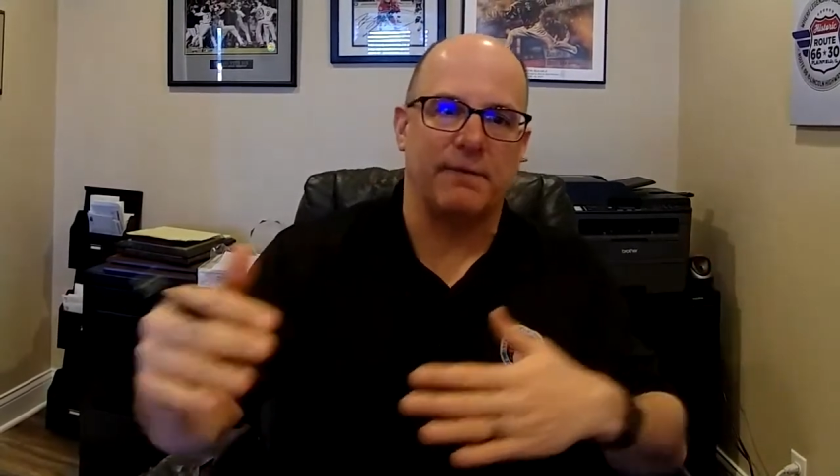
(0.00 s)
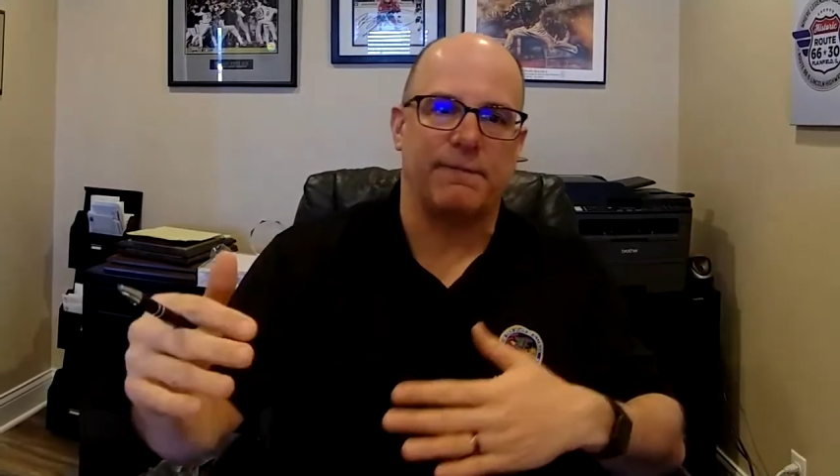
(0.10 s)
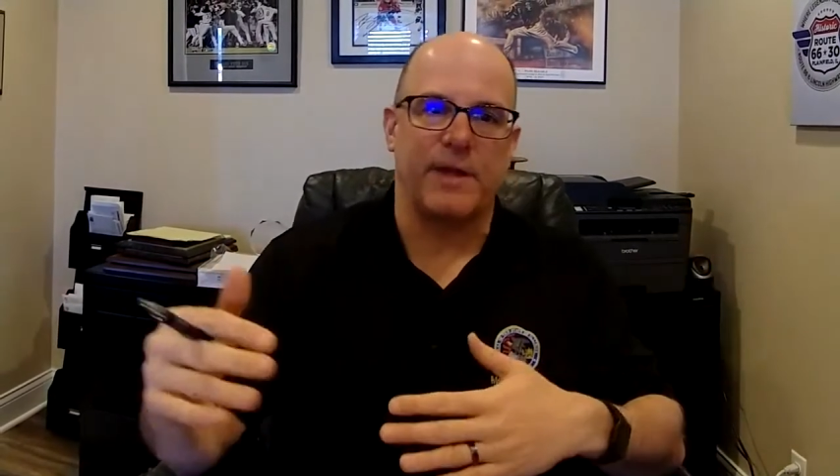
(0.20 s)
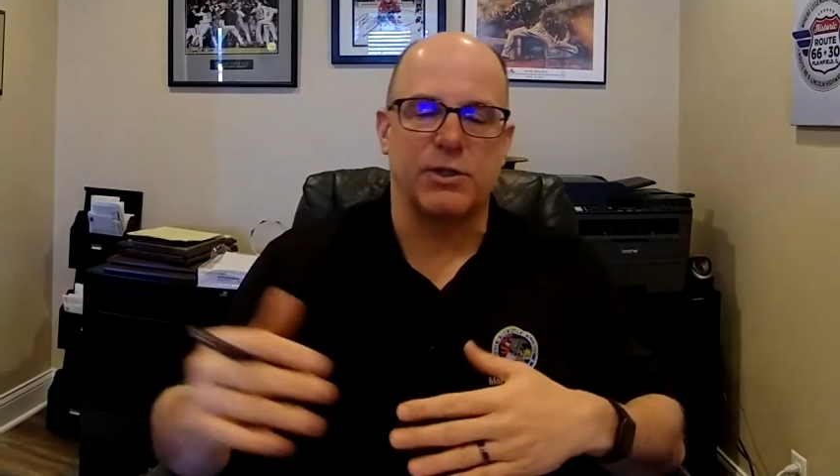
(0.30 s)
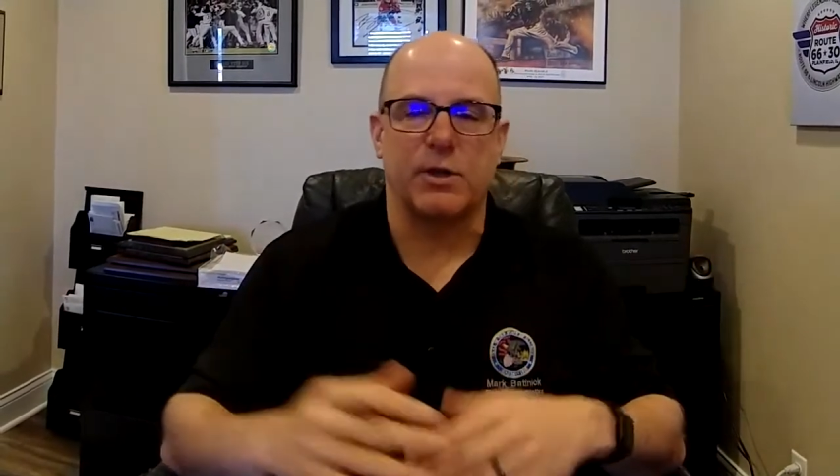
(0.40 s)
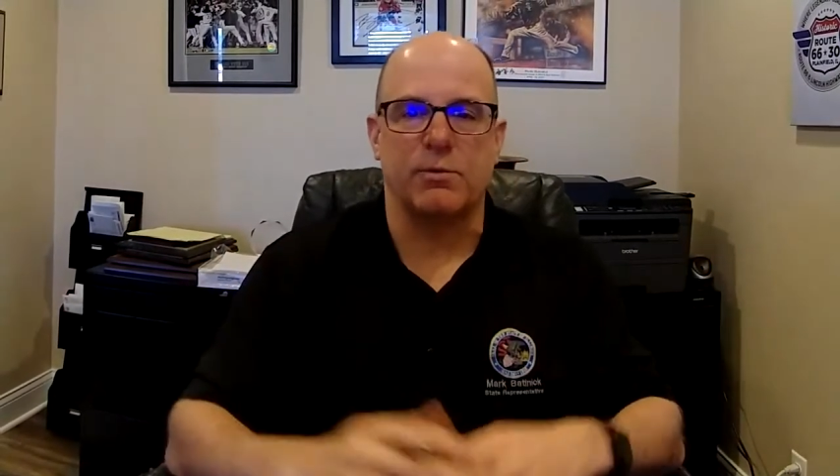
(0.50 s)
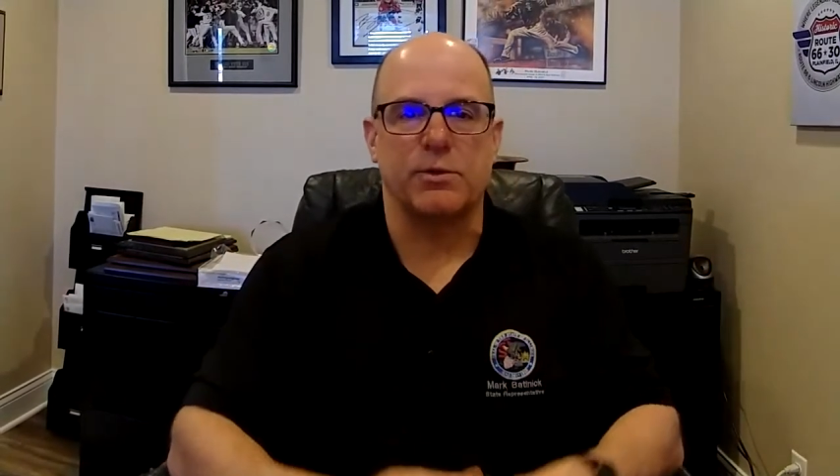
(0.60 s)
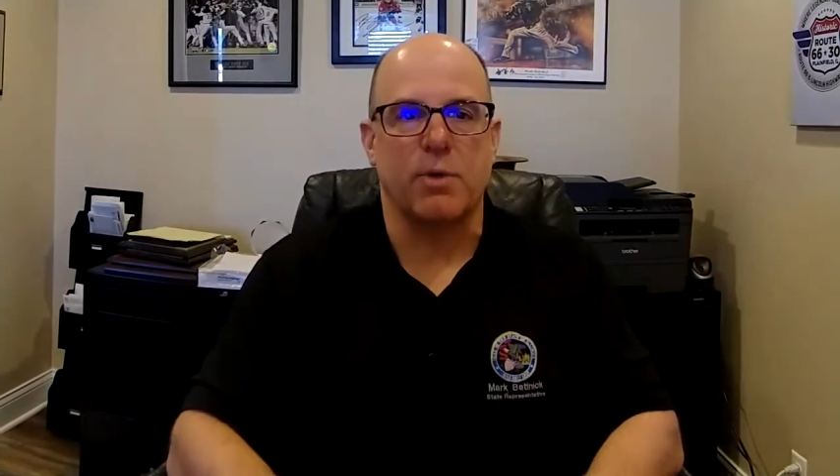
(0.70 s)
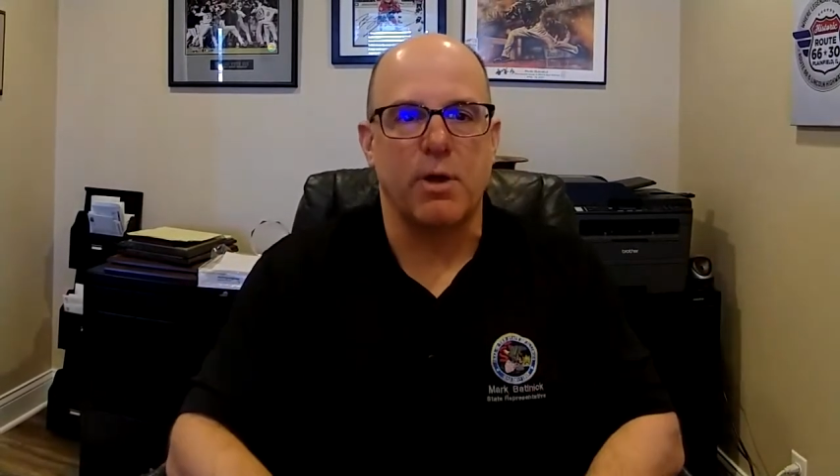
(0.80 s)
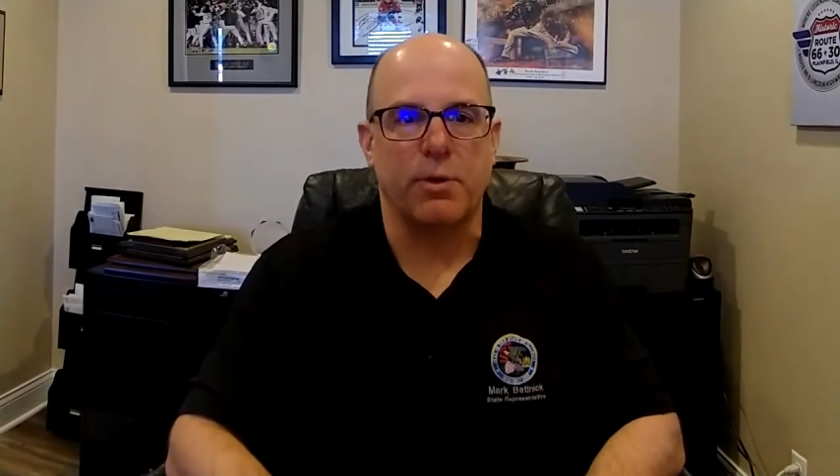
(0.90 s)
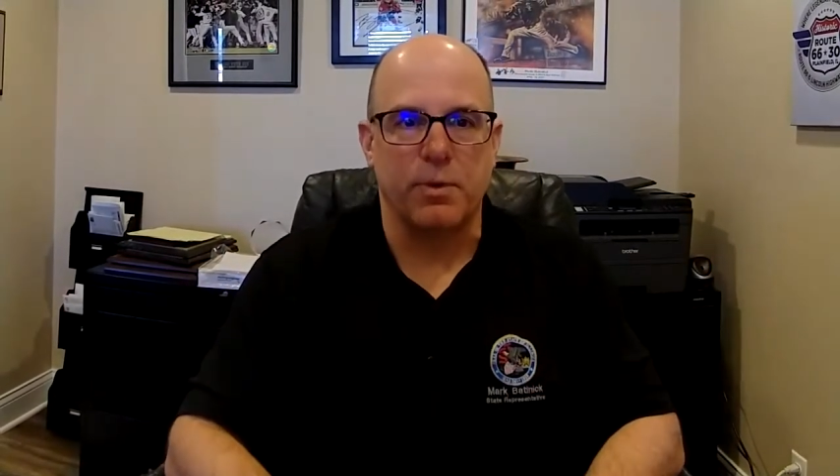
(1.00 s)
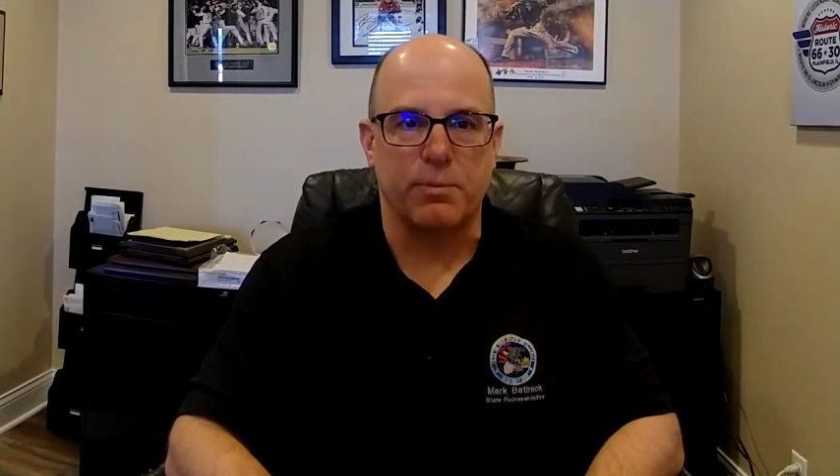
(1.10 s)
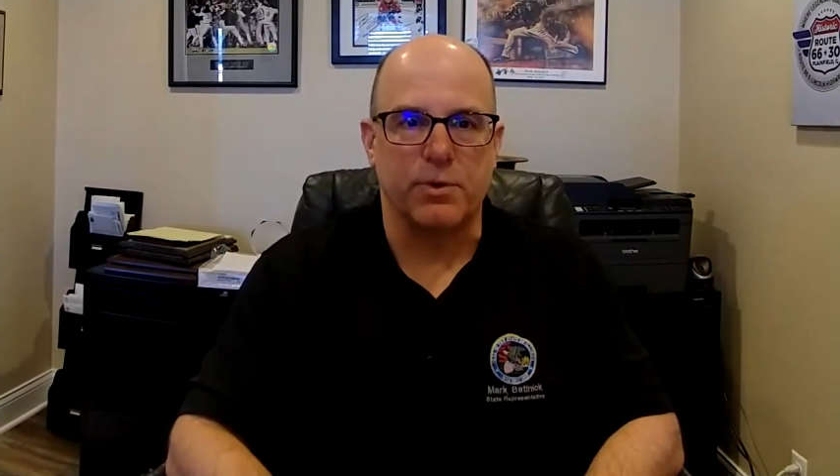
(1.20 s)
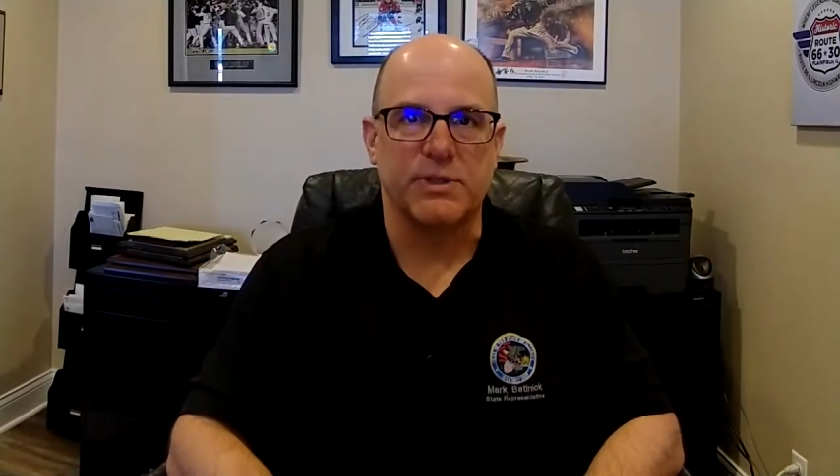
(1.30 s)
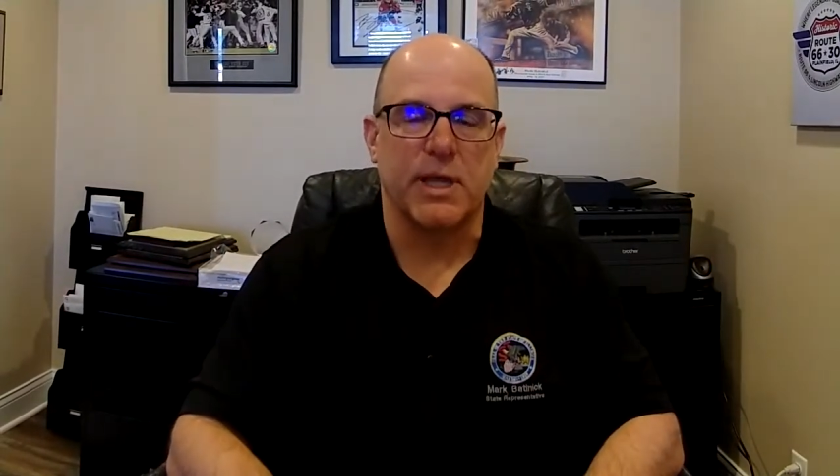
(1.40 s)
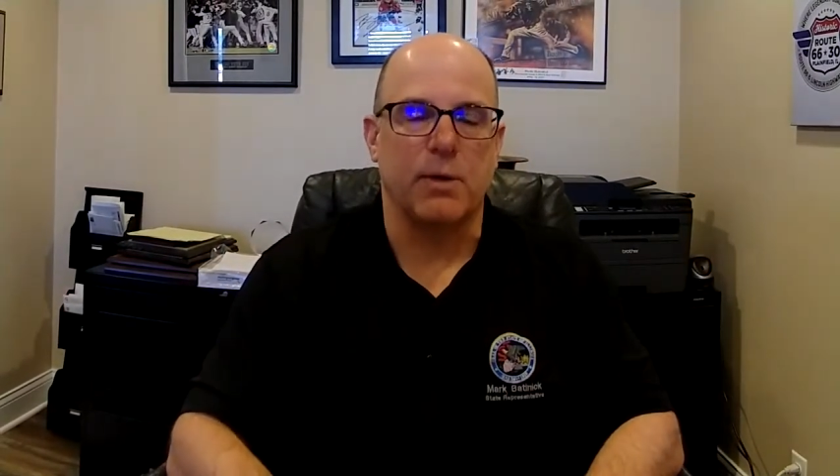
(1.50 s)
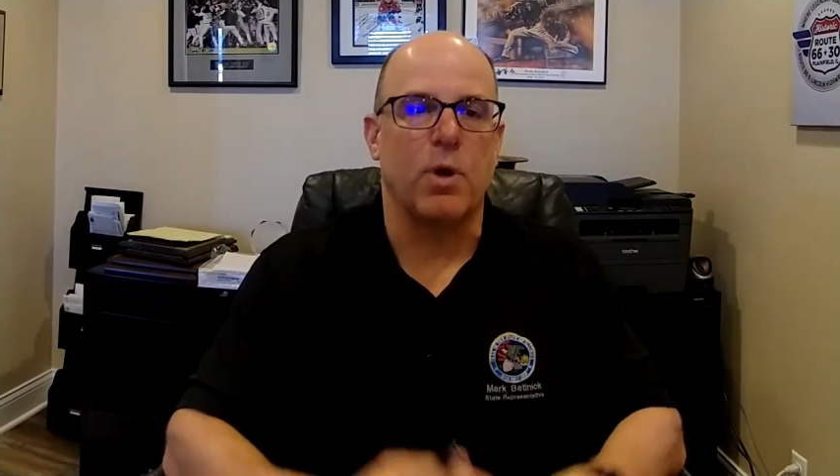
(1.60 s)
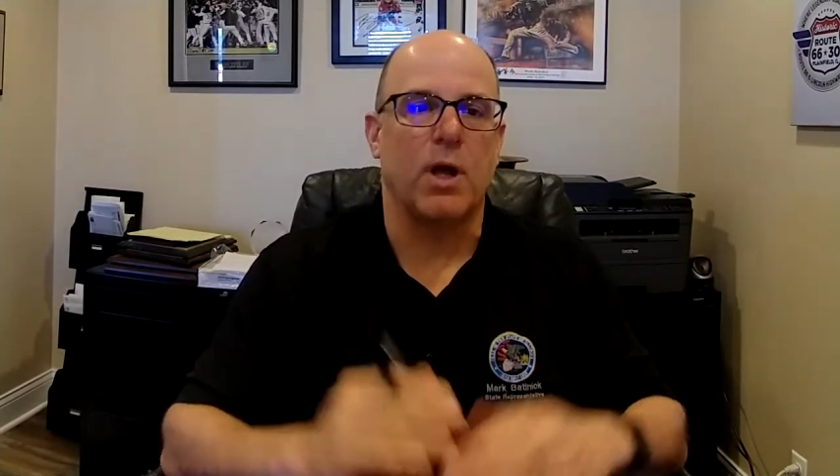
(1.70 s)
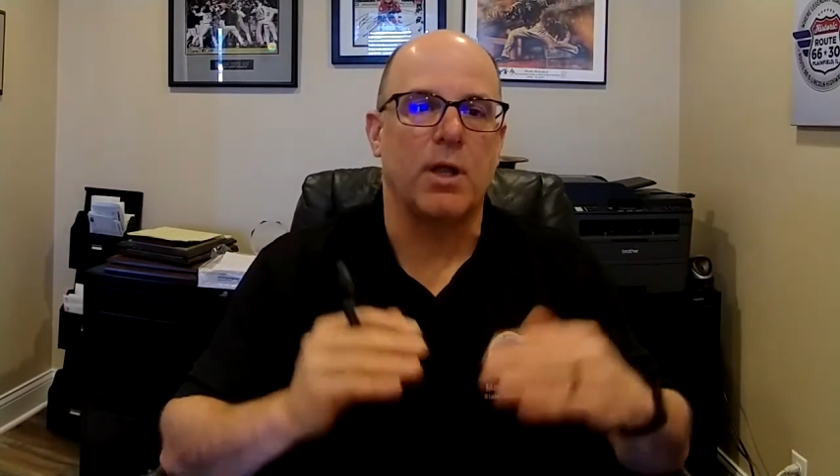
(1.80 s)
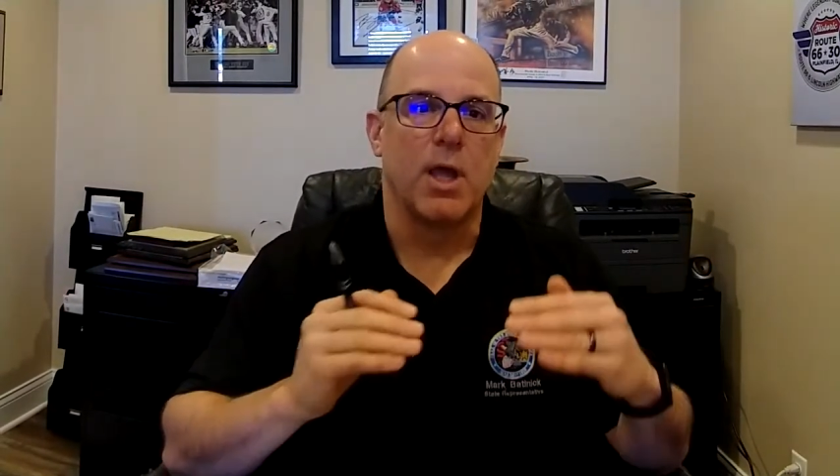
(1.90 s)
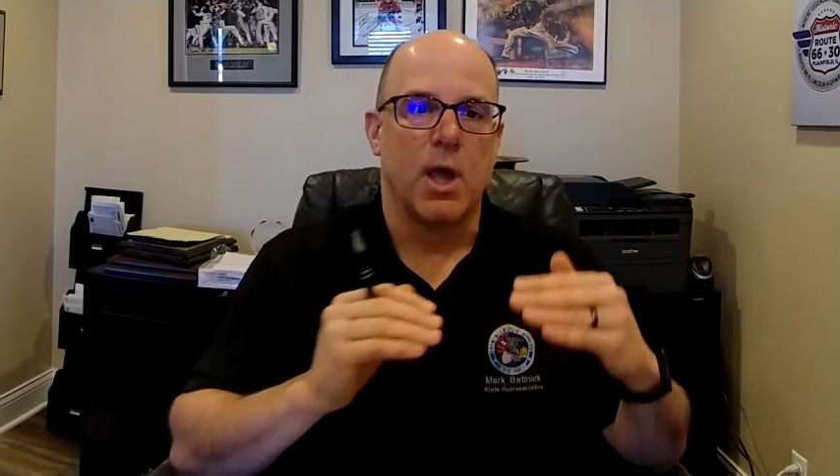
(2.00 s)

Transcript: inflation that was around 3%. Well,